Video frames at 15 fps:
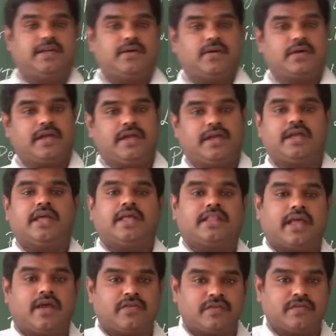Okay,
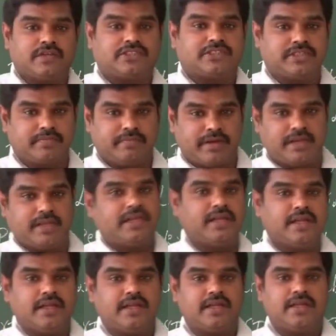they have invested money.